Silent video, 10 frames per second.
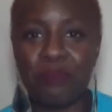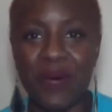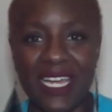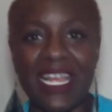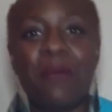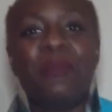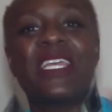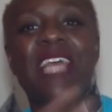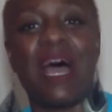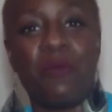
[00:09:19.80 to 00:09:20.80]
but
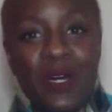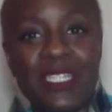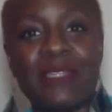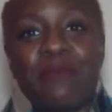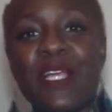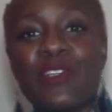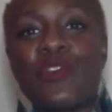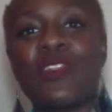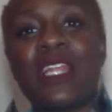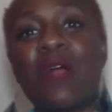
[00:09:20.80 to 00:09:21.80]
be, i wanted to make
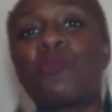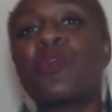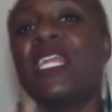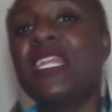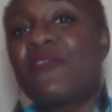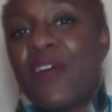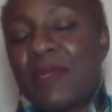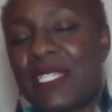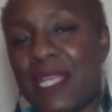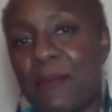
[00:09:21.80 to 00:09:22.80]
sure that i'm reading
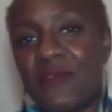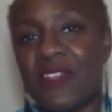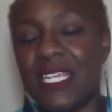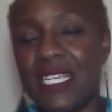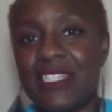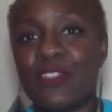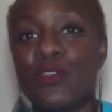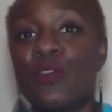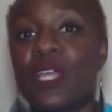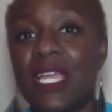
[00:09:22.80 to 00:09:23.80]
from some of these so
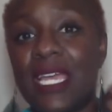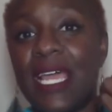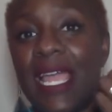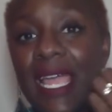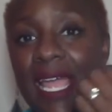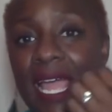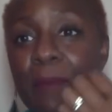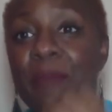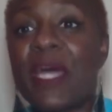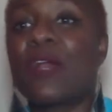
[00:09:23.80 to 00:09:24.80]
you can get a
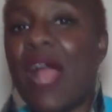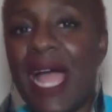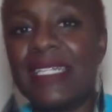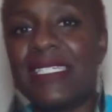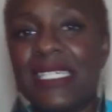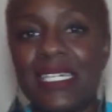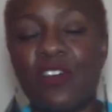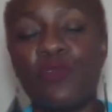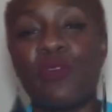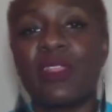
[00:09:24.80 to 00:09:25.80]
better idea
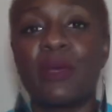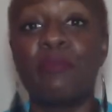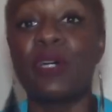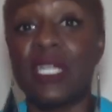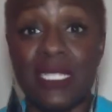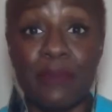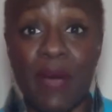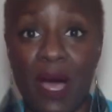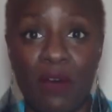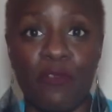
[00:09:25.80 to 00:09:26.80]
of what the book is
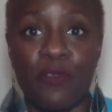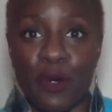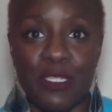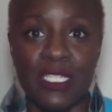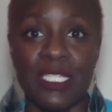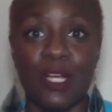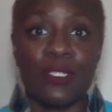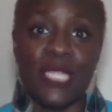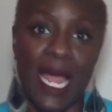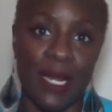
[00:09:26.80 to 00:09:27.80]
about versus her
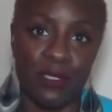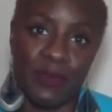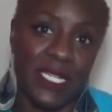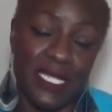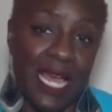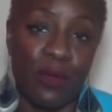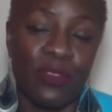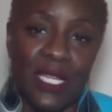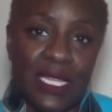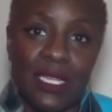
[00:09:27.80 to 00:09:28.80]
titles because i
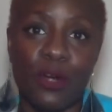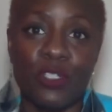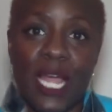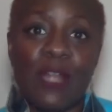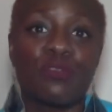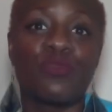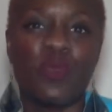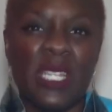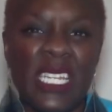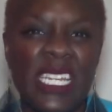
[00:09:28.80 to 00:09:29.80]
don't think that her titles
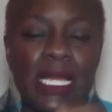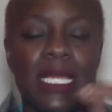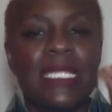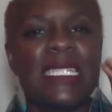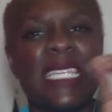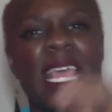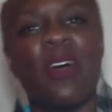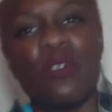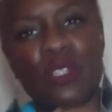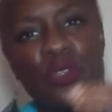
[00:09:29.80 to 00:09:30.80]
really
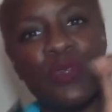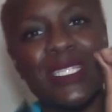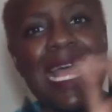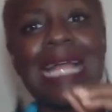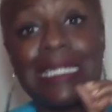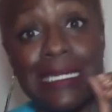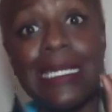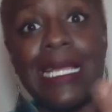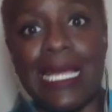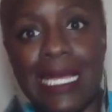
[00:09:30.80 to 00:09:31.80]
tell you what's
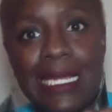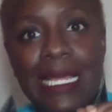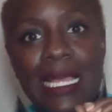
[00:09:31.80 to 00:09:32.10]
actually in